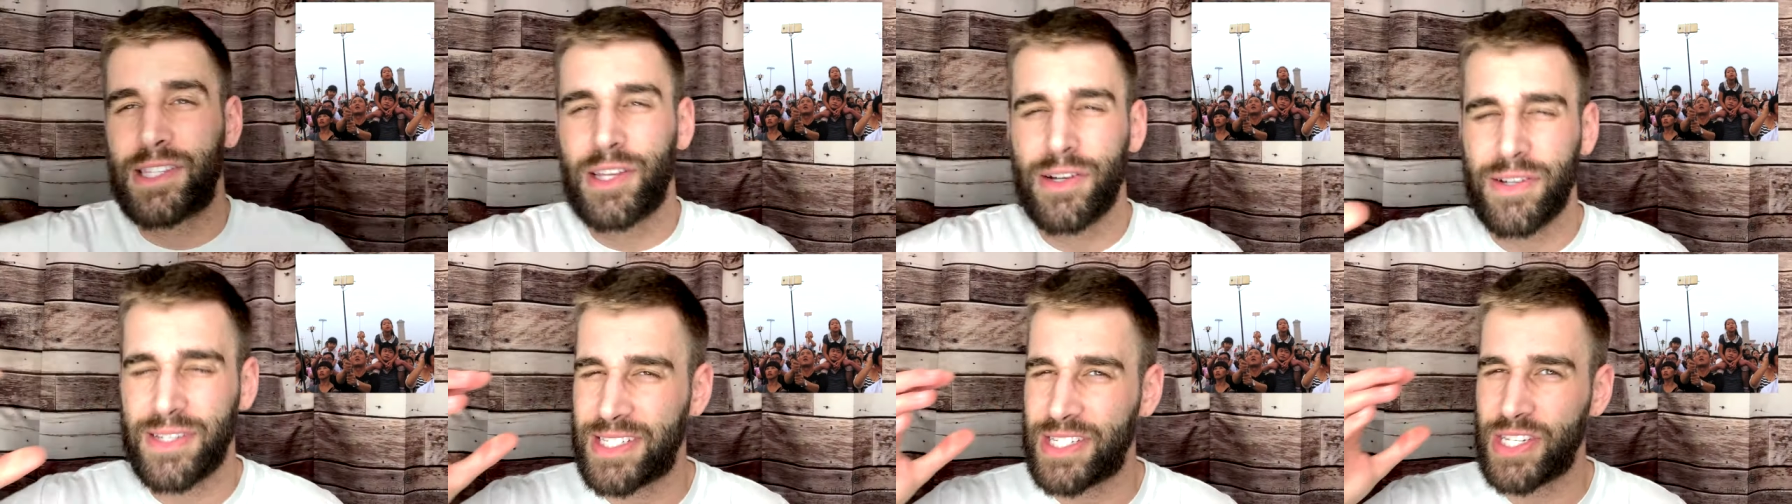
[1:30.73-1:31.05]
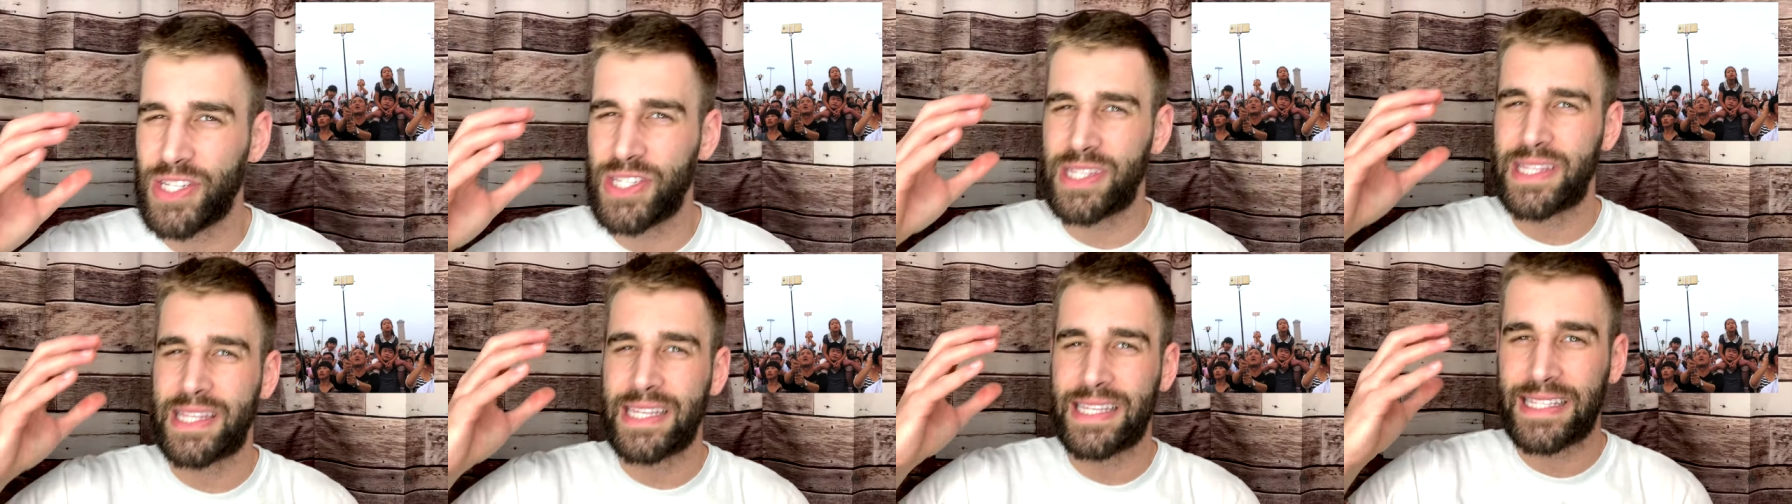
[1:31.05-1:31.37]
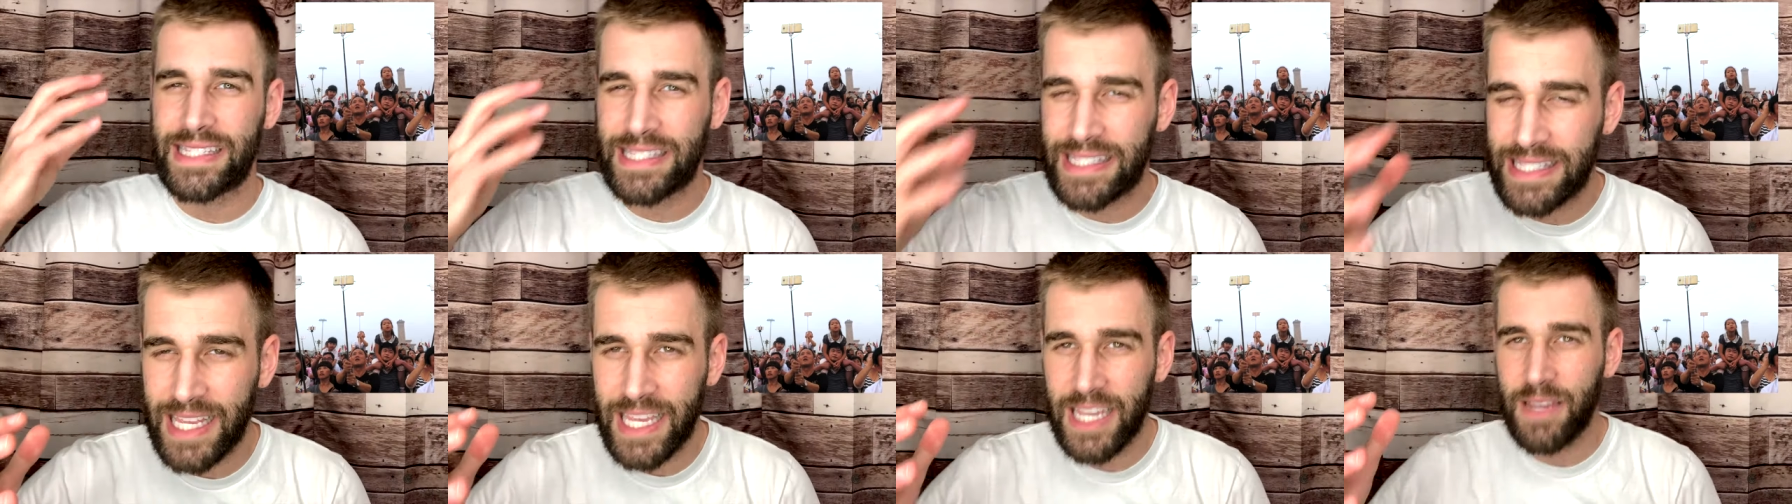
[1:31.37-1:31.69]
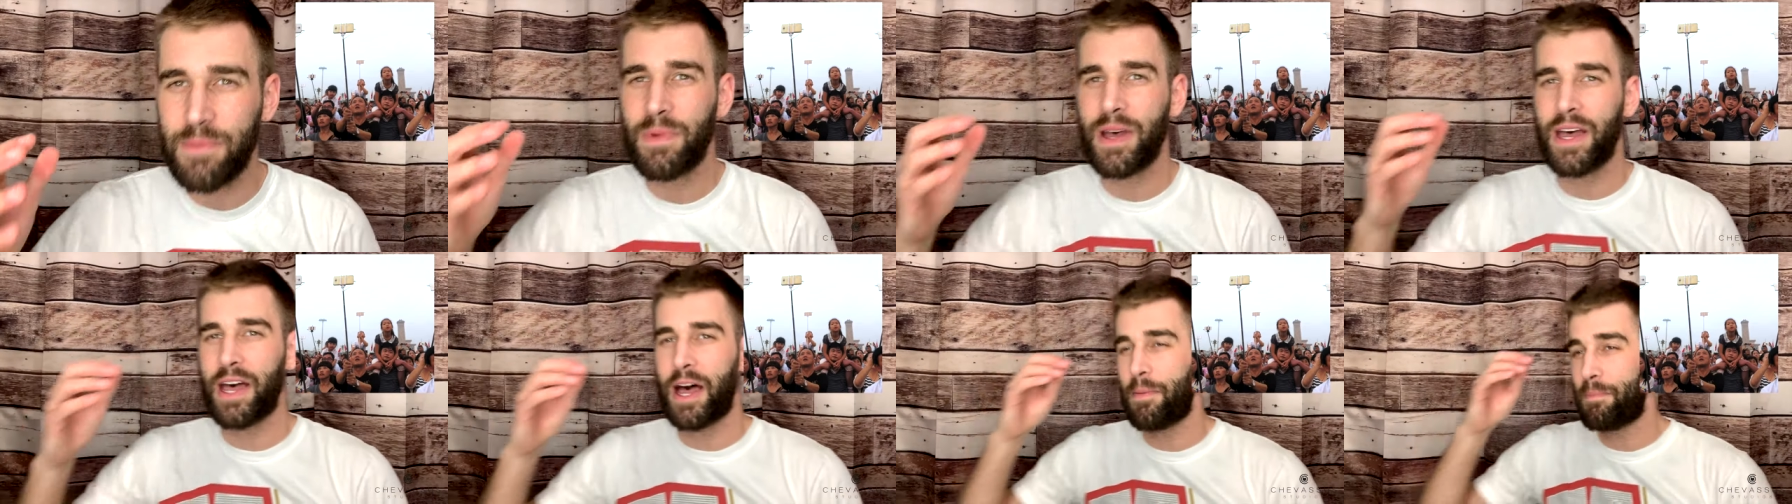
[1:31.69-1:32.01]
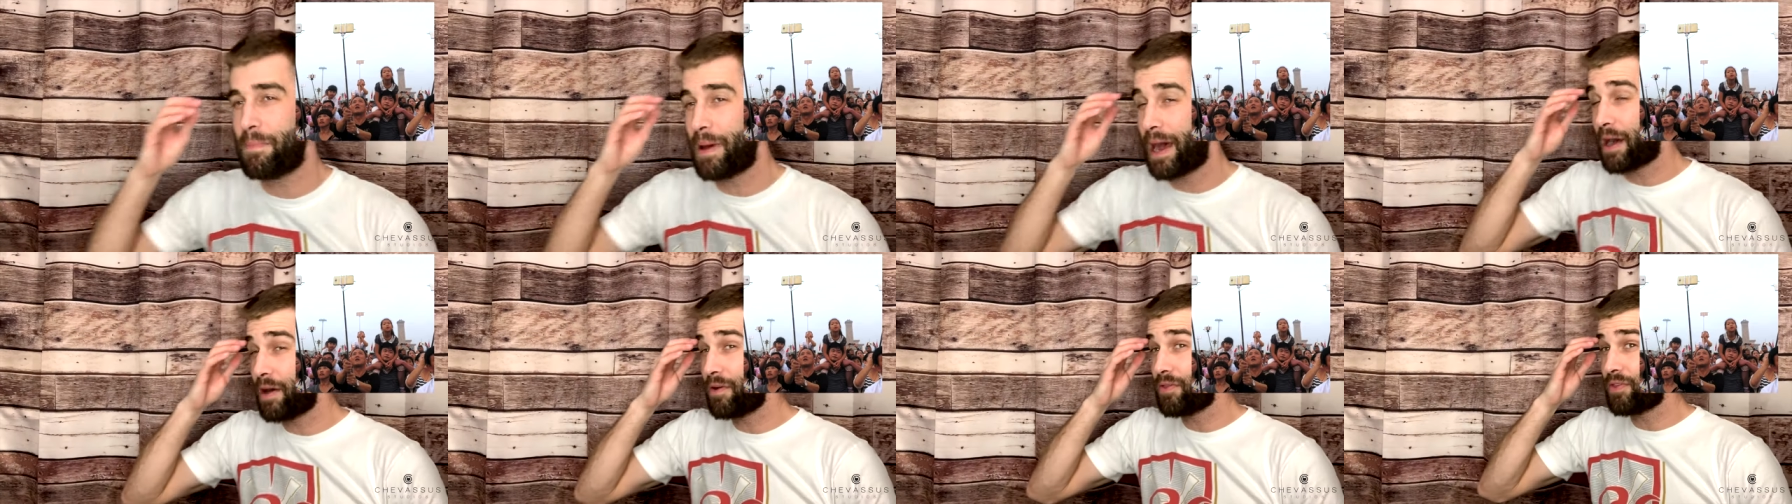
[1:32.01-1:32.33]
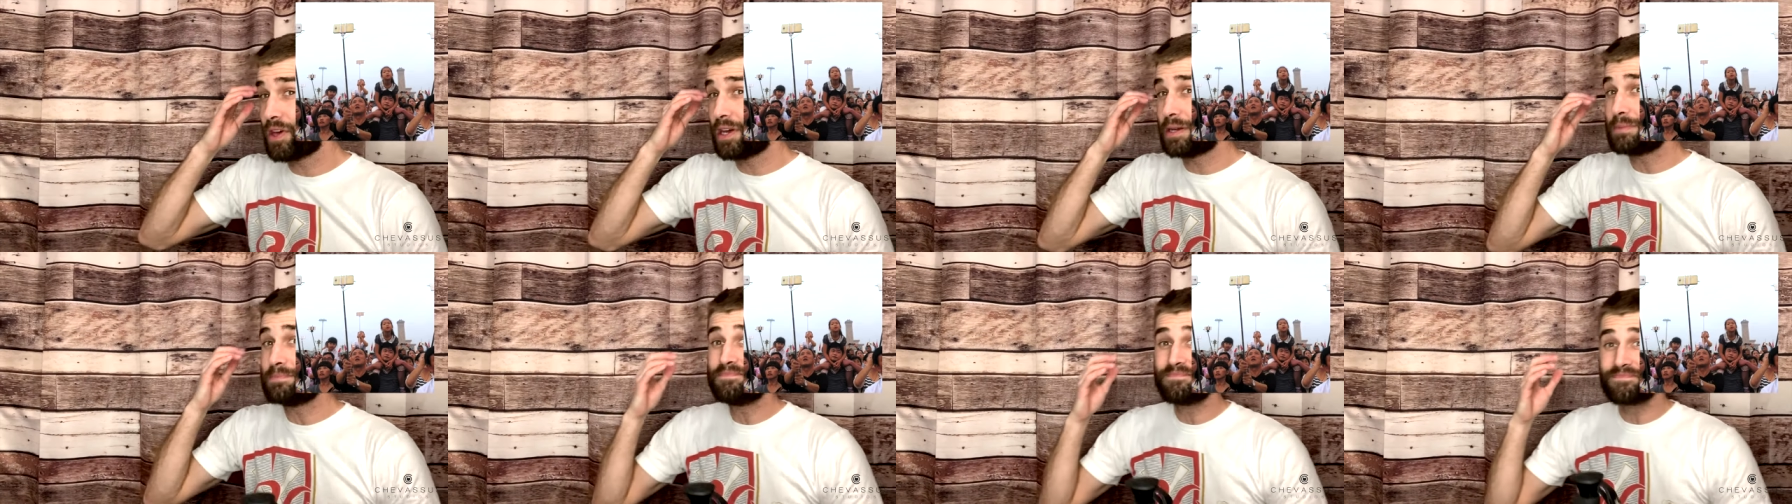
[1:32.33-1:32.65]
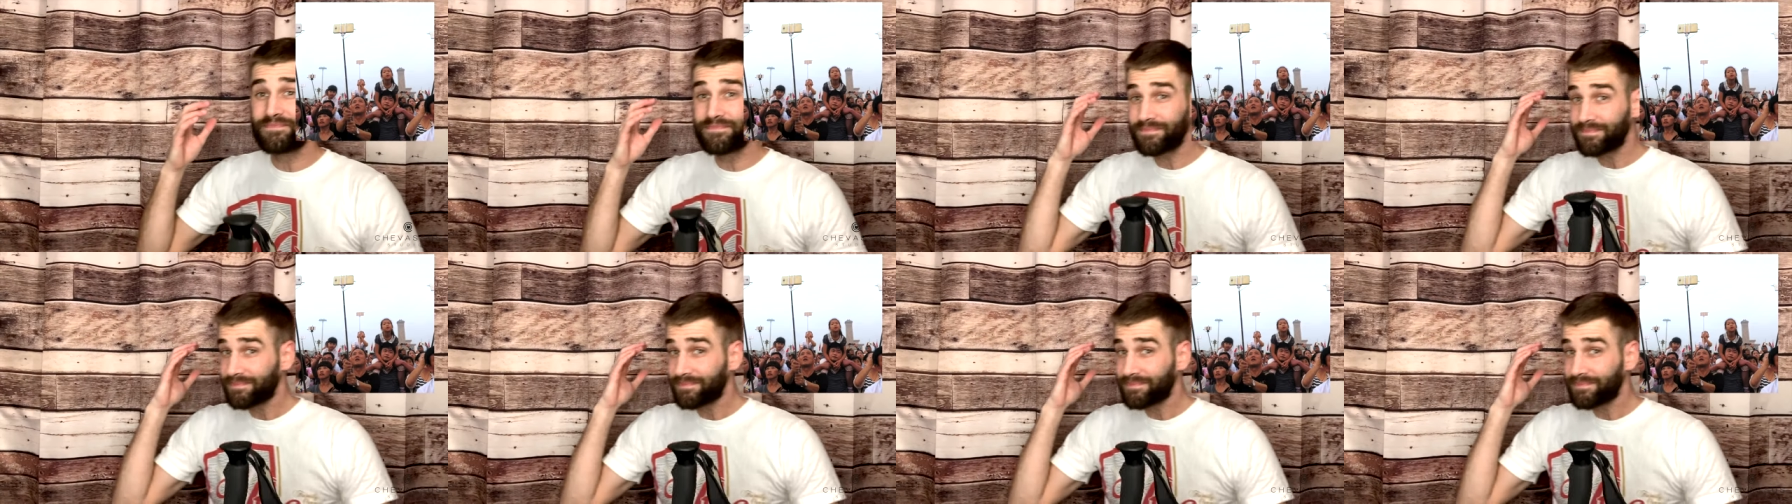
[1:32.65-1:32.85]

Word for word: there's just this stigma about them